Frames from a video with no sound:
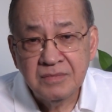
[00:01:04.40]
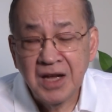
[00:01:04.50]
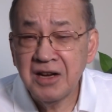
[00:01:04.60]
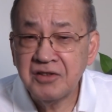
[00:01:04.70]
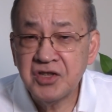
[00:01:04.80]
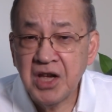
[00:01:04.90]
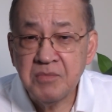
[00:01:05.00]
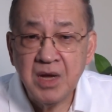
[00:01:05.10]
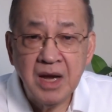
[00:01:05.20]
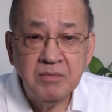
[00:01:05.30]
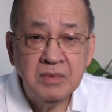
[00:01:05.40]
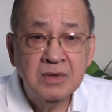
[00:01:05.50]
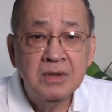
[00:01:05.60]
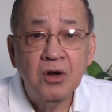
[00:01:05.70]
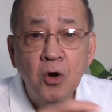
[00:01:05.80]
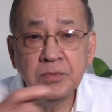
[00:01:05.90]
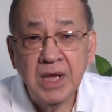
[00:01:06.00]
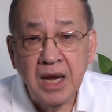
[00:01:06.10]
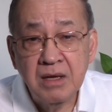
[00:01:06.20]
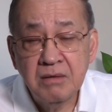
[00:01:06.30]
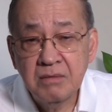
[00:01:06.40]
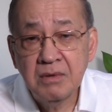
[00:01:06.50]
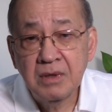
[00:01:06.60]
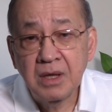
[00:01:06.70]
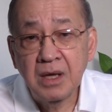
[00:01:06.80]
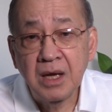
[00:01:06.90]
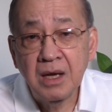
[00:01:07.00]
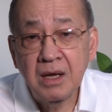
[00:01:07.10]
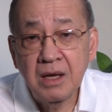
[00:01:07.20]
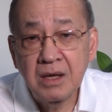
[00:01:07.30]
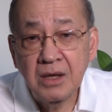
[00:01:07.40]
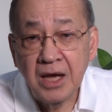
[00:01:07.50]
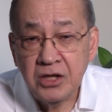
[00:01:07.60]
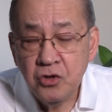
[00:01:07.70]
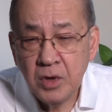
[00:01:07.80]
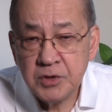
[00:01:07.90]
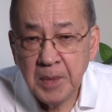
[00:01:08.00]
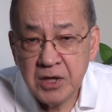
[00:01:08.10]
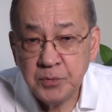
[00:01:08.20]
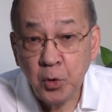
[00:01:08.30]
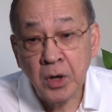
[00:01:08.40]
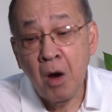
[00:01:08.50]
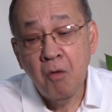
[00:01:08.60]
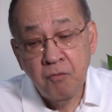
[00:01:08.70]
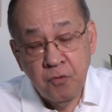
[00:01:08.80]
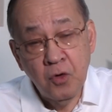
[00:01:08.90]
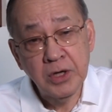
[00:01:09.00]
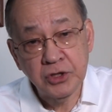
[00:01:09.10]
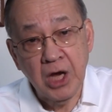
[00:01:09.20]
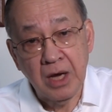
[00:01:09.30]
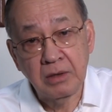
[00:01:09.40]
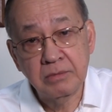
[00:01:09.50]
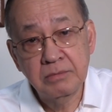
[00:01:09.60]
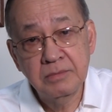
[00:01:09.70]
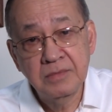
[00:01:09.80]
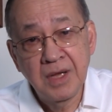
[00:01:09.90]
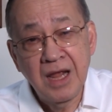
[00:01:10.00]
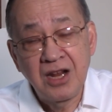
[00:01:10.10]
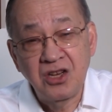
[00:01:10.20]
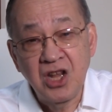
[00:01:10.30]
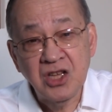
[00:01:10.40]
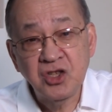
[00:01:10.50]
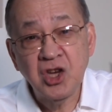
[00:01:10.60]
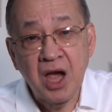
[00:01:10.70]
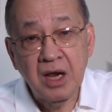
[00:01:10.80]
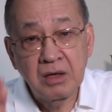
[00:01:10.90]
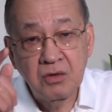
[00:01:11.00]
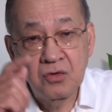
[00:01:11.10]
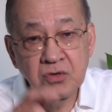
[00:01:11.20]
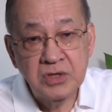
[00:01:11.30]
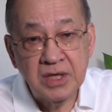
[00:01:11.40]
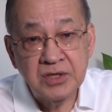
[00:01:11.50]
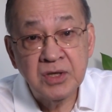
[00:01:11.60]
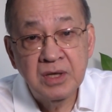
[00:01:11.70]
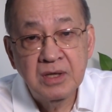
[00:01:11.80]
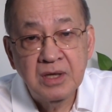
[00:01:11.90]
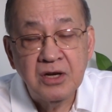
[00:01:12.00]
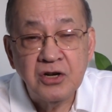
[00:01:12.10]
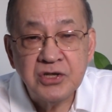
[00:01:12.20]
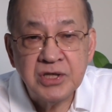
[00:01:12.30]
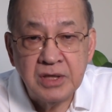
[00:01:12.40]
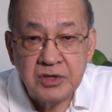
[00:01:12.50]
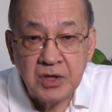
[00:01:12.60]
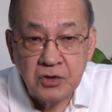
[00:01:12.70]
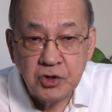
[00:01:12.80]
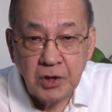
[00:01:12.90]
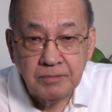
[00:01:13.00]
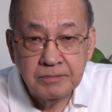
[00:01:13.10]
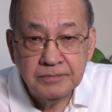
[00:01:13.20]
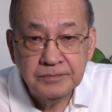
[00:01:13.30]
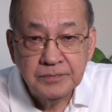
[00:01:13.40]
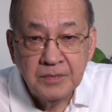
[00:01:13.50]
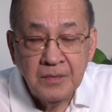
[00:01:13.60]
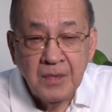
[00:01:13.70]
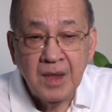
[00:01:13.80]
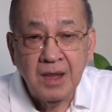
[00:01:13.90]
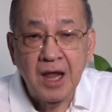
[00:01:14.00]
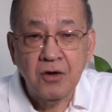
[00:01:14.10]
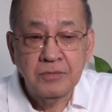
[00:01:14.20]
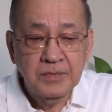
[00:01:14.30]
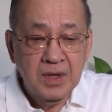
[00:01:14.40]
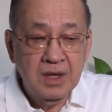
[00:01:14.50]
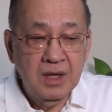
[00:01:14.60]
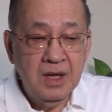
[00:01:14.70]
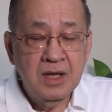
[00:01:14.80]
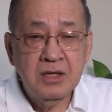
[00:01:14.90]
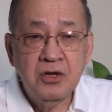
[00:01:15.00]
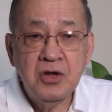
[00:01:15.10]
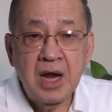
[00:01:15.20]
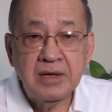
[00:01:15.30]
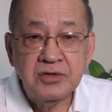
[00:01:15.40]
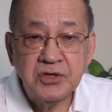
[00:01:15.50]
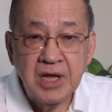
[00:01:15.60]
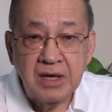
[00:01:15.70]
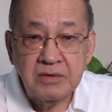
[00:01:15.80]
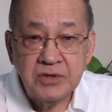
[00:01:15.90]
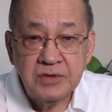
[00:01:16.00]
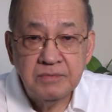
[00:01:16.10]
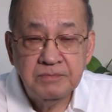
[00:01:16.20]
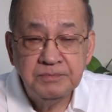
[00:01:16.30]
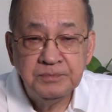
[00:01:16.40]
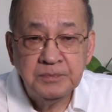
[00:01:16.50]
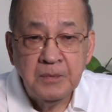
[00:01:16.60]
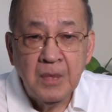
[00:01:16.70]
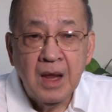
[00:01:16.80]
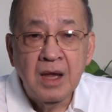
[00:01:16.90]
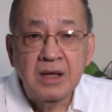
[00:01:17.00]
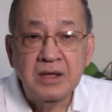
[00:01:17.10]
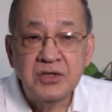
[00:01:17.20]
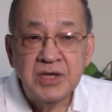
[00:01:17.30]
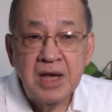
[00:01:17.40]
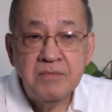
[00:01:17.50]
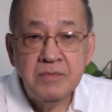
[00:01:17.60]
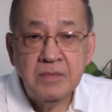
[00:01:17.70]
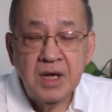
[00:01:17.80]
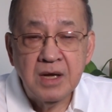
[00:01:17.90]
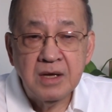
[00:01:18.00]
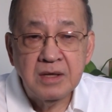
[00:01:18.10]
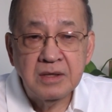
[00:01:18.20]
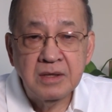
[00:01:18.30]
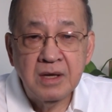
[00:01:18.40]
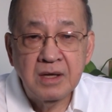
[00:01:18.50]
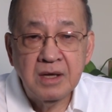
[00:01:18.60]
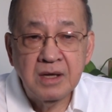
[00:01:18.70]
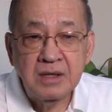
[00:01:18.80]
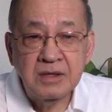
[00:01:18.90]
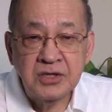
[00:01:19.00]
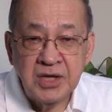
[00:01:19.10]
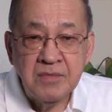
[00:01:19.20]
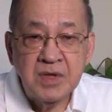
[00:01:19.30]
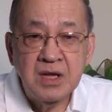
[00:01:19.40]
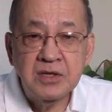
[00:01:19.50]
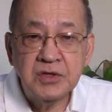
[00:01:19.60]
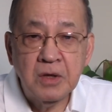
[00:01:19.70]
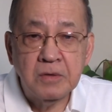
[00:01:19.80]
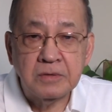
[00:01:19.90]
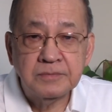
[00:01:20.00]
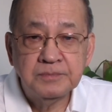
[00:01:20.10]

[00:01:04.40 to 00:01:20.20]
and at the same time obtained a U.S. passport for the child. That child loses her citizenship. Now, in the United States, the same thing is true,